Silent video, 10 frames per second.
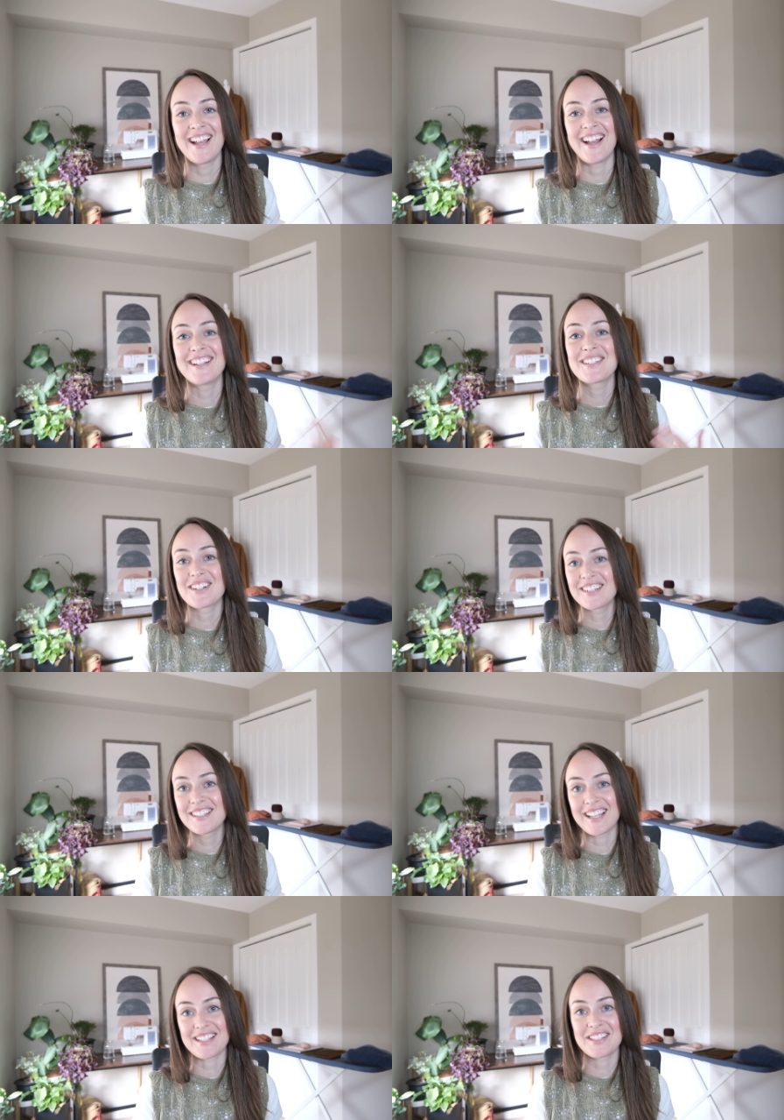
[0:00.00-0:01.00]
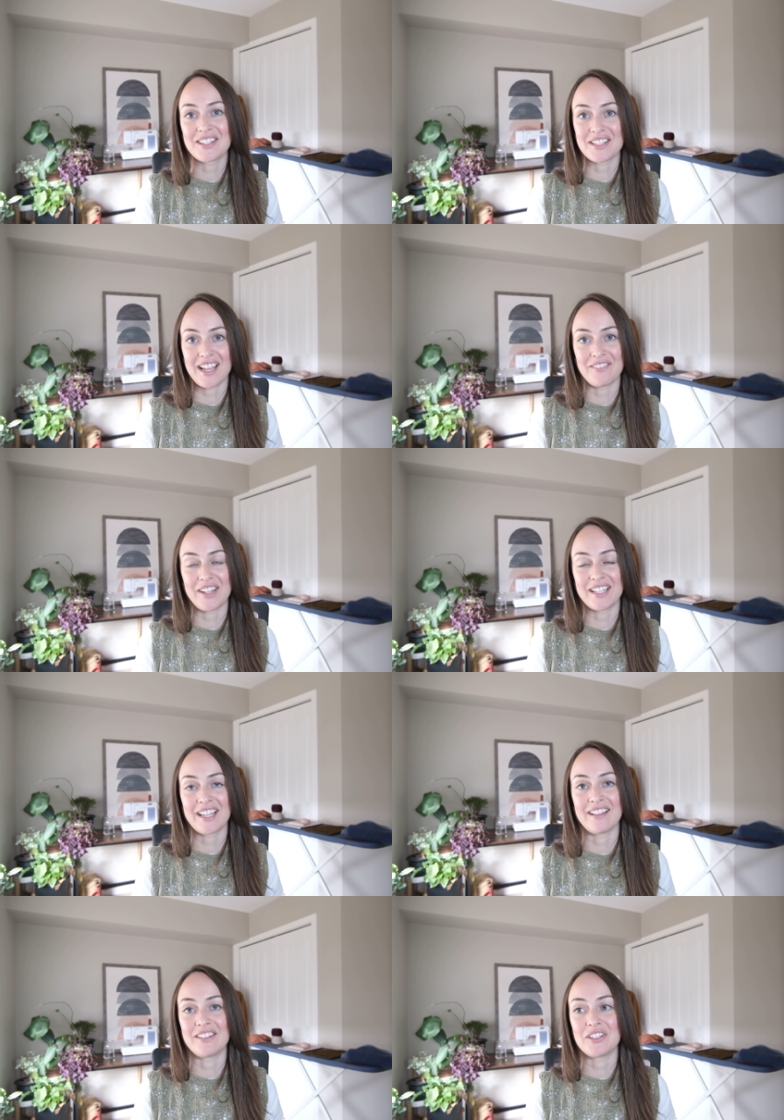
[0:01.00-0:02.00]
I started last year's advent
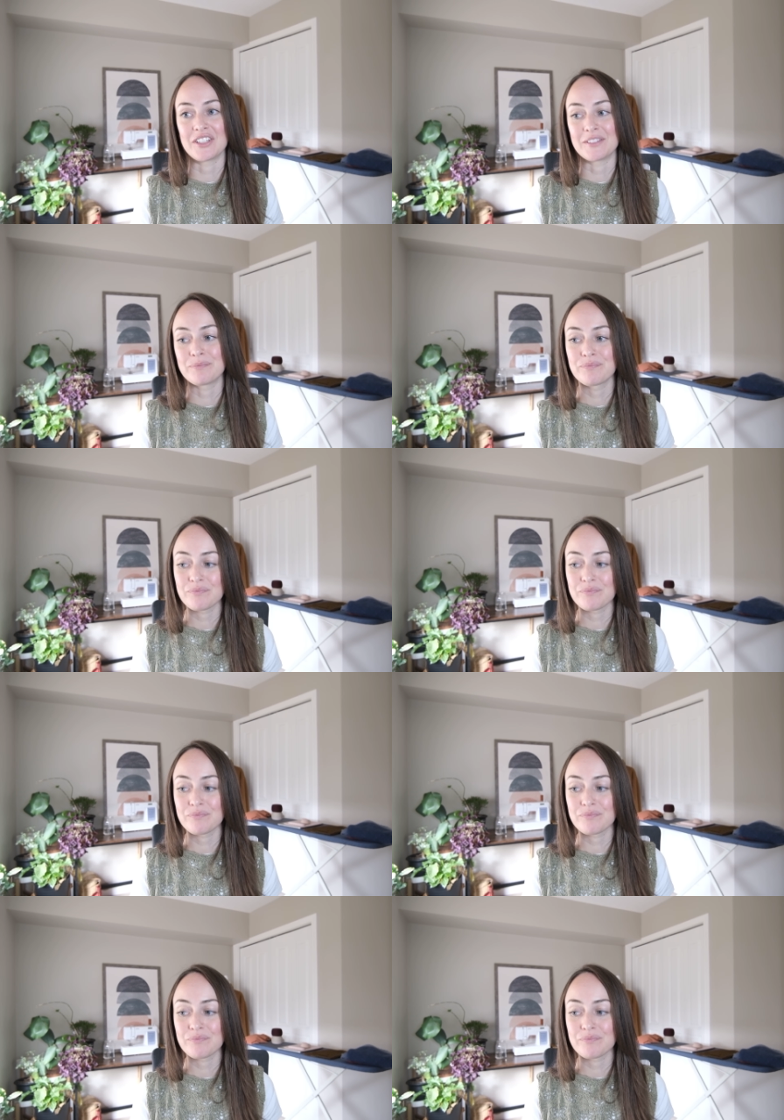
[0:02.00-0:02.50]
calendar